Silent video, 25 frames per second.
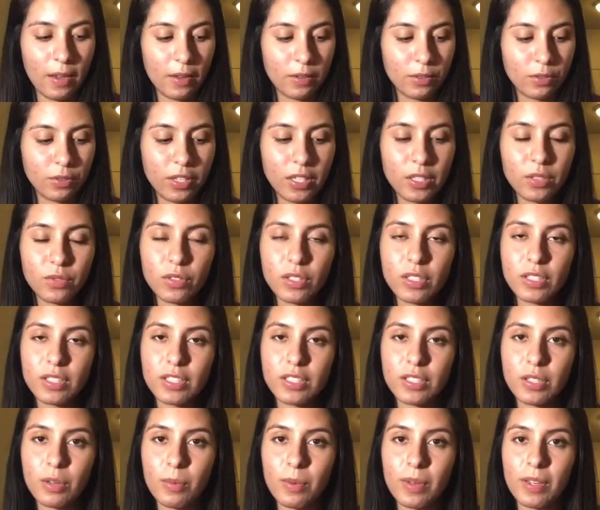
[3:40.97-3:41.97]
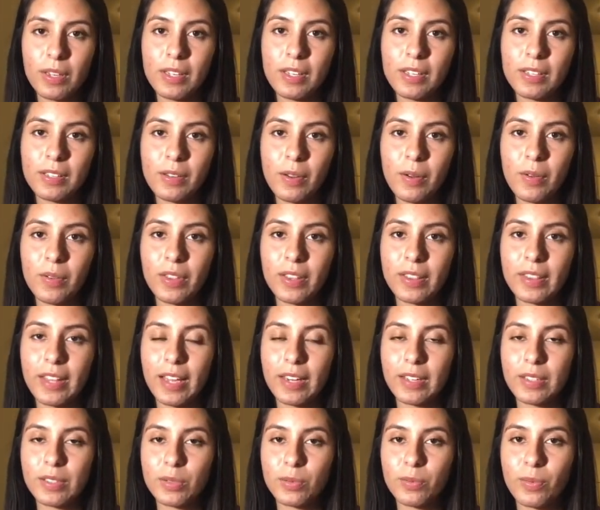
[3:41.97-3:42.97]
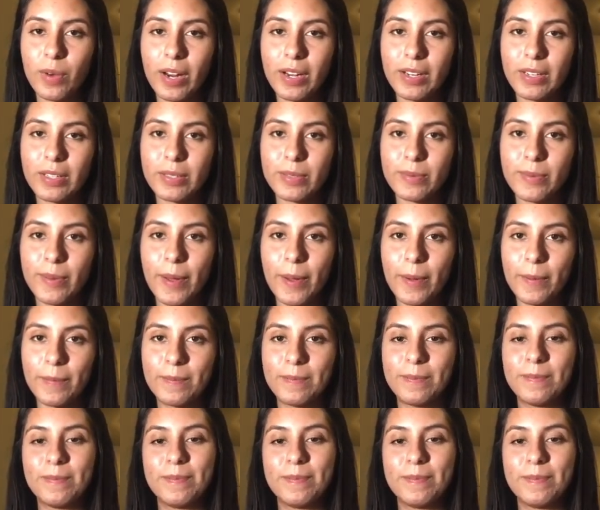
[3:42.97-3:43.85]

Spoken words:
transferred, so we know that that is right as well.